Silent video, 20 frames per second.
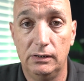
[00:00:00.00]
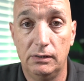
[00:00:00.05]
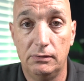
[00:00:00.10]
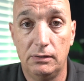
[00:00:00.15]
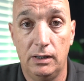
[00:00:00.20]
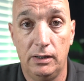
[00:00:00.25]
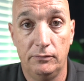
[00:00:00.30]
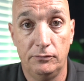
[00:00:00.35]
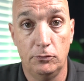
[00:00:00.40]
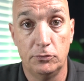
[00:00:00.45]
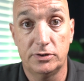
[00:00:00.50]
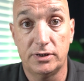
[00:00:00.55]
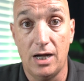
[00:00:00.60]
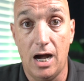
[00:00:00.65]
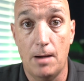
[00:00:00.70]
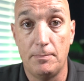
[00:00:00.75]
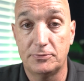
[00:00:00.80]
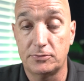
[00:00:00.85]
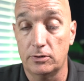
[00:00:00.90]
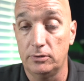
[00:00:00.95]
of those
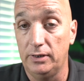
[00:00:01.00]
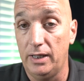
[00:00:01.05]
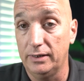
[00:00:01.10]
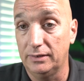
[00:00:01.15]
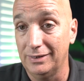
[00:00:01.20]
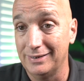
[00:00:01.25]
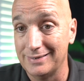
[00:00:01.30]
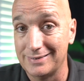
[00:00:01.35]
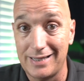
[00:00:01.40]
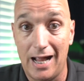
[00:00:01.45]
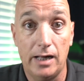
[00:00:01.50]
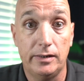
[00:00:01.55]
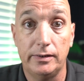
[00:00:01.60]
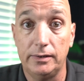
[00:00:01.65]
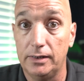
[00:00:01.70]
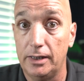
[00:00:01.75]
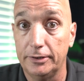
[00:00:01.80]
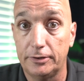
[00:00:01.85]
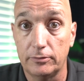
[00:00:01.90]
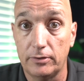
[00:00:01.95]
comps are exactly
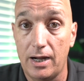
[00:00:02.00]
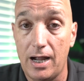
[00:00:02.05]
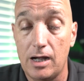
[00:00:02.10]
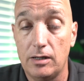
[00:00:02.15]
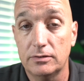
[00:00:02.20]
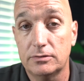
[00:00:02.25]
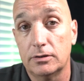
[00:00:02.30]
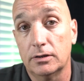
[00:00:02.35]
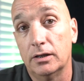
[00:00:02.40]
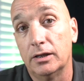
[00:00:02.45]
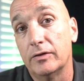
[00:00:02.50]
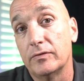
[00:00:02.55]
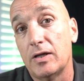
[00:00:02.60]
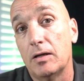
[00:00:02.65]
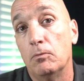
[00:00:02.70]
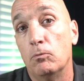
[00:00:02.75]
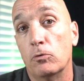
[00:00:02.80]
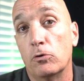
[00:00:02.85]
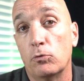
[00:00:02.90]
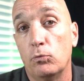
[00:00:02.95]
like your house, they're going to give
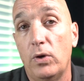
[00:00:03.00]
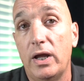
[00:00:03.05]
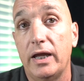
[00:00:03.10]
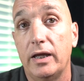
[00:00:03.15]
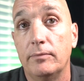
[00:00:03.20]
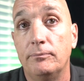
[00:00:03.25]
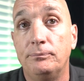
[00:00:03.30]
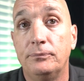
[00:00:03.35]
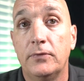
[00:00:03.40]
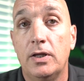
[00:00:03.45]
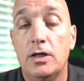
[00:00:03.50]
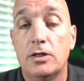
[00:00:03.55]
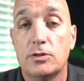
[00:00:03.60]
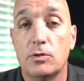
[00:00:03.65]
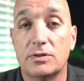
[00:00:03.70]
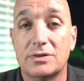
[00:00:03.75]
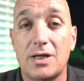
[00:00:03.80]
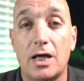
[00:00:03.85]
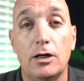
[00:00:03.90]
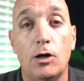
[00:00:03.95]
that more weight.
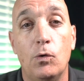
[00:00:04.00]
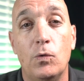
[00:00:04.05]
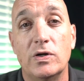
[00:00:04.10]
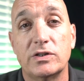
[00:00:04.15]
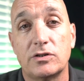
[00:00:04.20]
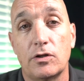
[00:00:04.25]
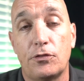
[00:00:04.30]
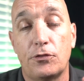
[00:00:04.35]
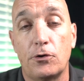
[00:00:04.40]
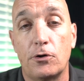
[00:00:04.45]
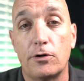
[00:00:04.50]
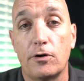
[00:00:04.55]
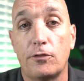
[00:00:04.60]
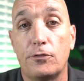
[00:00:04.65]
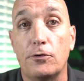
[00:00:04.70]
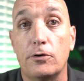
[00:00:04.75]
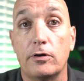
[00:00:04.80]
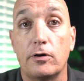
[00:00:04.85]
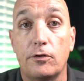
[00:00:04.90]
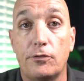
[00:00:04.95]
So it's not always a third, a
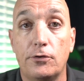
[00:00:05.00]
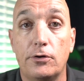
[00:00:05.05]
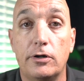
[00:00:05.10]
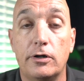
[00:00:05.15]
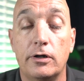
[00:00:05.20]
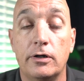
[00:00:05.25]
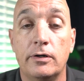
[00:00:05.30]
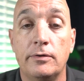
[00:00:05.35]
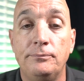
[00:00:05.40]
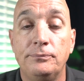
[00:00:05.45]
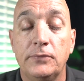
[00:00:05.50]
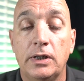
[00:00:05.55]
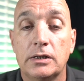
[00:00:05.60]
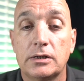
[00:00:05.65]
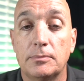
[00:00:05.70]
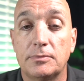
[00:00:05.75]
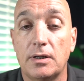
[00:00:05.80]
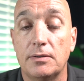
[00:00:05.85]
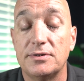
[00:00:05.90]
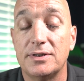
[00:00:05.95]
third, a third.
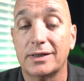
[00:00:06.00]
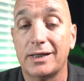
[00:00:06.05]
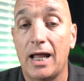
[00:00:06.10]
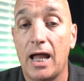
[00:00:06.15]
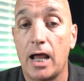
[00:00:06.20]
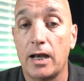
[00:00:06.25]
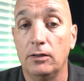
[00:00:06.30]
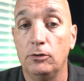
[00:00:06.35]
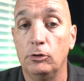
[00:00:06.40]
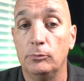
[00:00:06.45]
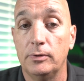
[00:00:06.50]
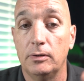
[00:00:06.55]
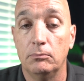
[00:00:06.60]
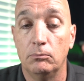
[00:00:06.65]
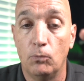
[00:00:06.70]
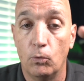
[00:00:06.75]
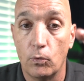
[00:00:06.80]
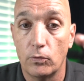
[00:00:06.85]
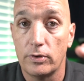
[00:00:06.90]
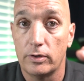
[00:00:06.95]
Sometimes they can add a little bit
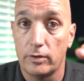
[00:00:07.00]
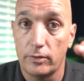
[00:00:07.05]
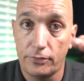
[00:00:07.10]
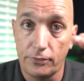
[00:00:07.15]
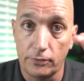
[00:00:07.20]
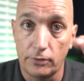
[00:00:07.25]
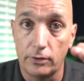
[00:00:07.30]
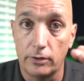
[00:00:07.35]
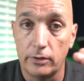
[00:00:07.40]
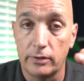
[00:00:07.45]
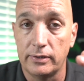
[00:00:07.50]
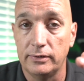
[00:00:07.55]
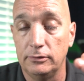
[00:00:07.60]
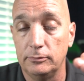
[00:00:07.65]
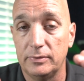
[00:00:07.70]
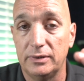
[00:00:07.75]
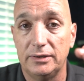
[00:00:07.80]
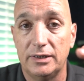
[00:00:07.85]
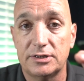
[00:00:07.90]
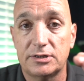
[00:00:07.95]
more than a third and a
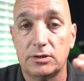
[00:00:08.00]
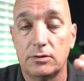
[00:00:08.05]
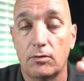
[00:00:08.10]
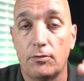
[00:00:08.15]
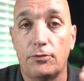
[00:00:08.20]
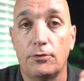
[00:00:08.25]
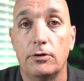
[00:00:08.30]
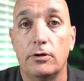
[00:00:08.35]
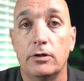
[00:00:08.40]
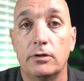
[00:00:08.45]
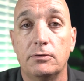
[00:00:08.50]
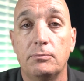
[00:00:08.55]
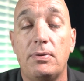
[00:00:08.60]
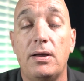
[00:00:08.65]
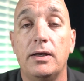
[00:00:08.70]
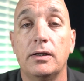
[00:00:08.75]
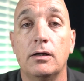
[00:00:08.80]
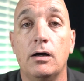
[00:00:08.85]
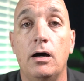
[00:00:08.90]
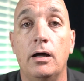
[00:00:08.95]
little bit less than a third,
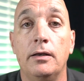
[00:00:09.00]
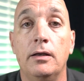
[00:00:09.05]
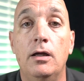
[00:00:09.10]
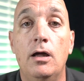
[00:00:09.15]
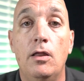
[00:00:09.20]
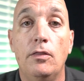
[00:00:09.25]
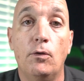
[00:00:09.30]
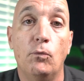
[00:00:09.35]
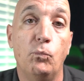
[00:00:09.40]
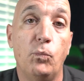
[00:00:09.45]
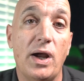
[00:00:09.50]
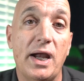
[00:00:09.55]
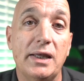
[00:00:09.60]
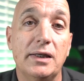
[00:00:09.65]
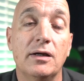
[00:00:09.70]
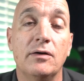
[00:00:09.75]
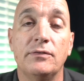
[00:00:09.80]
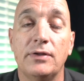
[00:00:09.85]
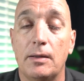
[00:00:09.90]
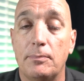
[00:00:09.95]
depending on the
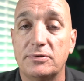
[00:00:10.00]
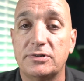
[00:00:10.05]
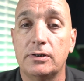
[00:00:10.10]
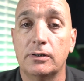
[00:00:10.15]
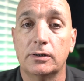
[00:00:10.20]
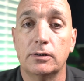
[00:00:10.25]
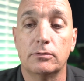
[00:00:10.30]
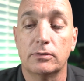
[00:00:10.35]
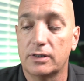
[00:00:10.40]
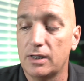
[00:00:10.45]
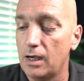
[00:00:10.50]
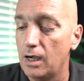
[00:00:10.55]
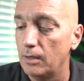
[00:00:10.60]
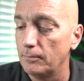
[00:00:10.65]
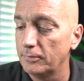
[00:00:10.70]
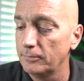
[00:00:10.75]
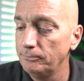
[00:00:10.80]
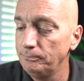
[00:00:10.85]
weight of that particular comp.